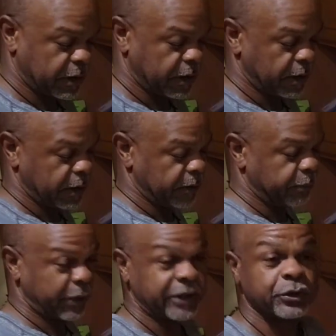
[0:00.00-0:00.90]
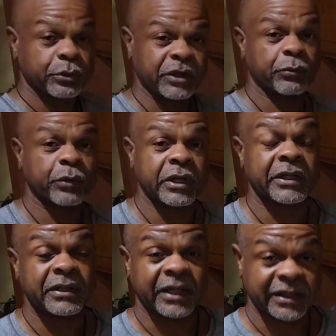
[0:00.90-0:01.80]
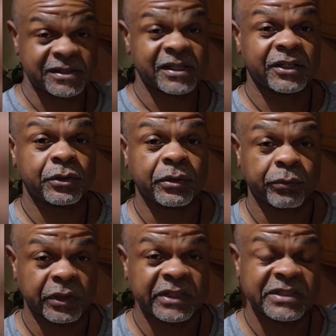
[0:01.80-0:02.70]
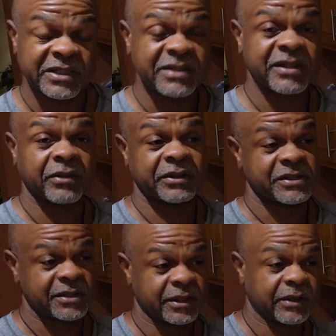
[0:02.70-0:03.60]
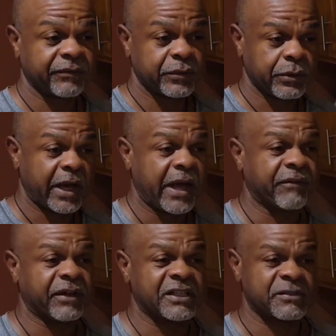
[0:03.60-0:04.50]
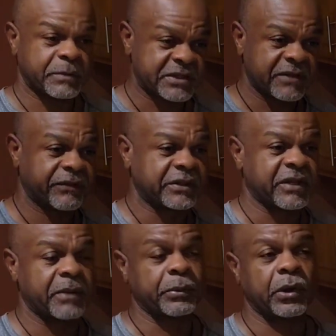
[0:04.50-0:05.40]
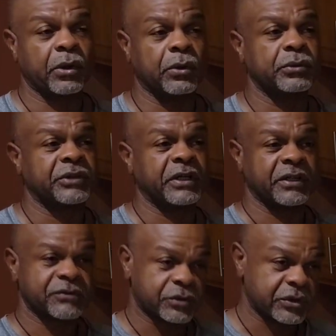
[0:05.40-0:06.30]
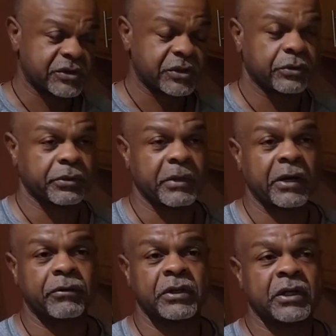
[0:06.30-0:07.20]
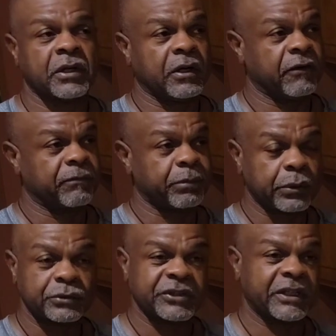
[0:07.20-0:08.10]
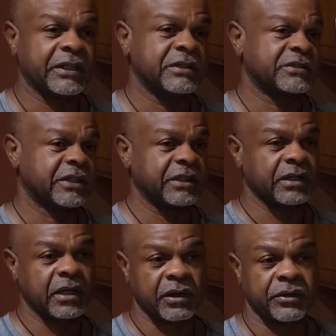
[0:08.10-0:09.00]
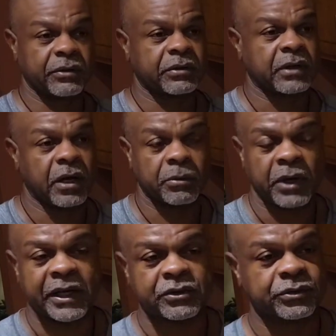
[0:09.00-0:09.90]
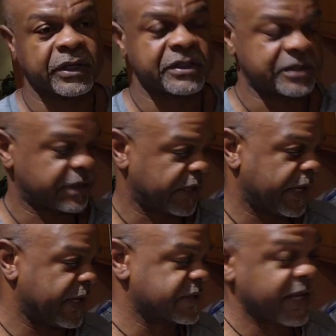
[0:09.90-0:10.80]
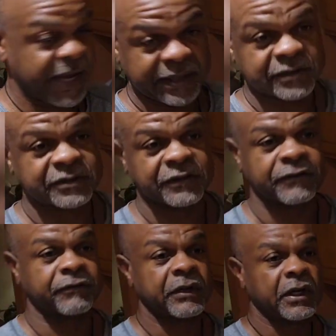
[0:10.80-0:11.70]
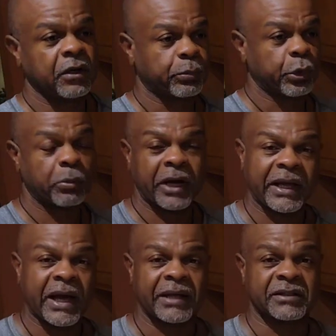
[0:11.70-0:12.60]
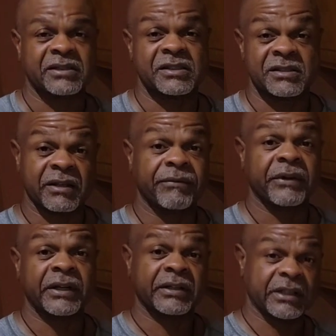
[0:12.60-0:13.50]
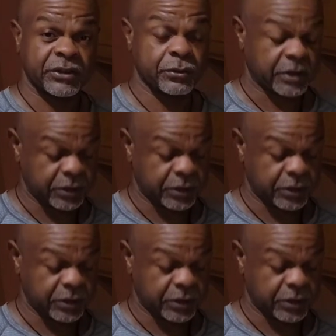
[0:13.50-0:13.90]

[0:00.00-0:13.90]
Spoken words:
But you can really, like I said, you can really detail this. If you have a specific type of oat that gives you a certain amount of proteins and other carbohydrates, and it has additive probiotics and stuff in it, then you